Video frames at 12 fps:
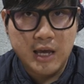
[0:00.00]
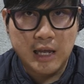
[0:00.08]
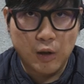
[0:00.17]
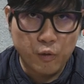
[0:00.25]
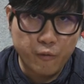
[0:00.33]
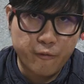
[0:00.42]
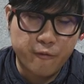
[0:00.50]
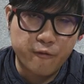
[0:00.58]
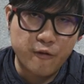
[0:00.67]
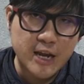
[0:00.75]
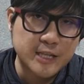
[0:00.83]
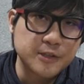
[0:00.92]
Hello
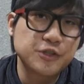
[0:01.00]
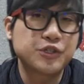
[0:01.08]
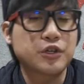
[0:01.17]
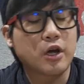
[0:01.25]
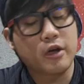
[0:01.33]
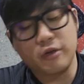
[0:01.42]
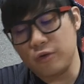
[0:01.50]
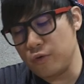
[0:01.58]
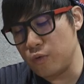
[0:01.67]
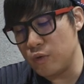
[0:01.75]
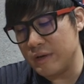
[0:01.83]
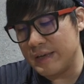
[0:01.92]
friends, are
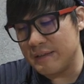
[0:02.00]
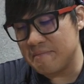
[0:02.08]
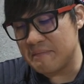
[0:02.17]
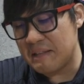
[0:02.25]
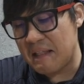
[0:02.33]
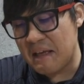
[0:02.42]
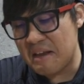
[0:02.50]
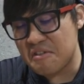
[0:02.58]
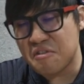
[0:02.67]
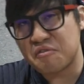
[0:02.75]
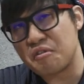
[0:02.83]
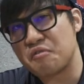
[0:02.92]
you in the land
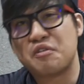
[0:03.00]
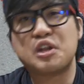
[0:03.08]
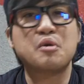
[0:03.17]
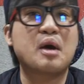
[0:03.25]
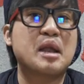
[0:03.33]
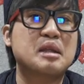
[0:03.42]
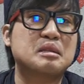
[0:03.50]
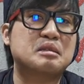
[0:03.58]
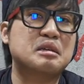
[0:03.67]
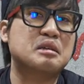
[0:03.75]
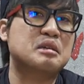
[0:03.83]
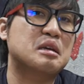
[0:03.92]
of video
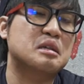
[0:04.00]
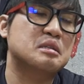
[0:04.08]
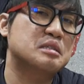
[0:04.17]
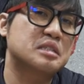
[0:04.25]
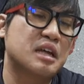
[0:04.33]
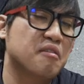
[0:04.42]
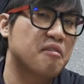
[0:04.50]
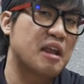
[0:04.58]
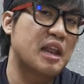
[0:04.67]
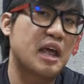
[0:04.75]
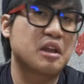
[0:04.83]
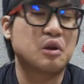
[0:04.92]
editing and stuff
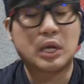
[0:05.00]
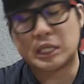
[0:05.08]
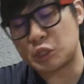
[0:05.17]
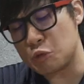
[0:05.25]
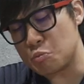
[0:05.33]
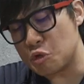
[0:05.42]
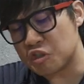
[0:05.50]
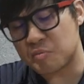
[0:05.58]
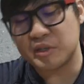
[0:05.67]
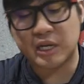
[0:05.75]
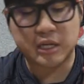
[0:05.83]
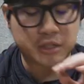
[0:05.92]
like that, you know, like the music
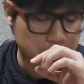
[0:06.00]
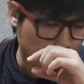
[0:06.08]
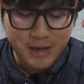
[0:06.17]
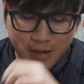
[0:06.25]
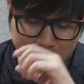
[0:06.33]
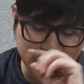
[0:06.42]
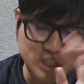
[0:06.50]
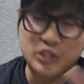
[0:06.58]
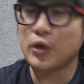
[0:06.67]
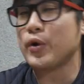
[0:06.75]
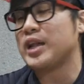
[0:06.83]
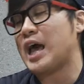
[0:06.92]
productions? Here's a
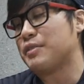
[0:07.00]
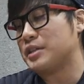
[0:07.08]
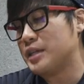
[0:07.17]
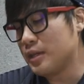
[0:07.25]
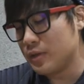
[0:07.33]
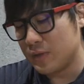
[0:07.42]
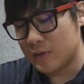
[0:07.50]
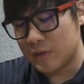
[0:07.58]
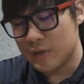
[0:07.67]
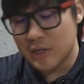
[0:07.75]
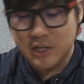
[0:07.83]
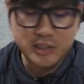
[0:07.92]
story that I have to tell you though.
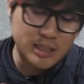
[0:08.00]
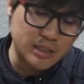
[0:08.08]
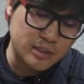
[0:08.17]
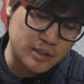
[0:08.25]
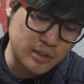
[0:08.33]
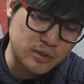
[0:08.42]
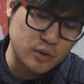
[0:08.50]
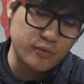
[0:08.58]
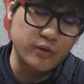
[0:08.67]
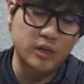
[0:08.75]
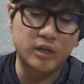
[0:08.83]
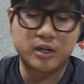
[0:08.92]
You see this disc
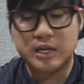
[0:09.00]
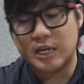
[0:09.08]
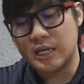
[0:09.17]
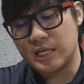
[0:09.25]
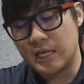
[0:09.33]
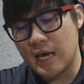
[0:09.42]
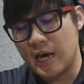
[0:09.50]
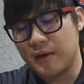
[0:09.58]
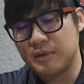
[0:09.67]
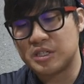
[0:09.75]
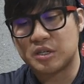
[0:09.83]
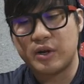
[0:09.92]
over here? Yeah,
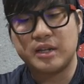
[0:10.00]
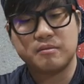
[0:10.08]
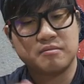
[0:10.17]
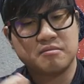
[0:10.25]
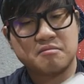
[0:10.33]
it's great.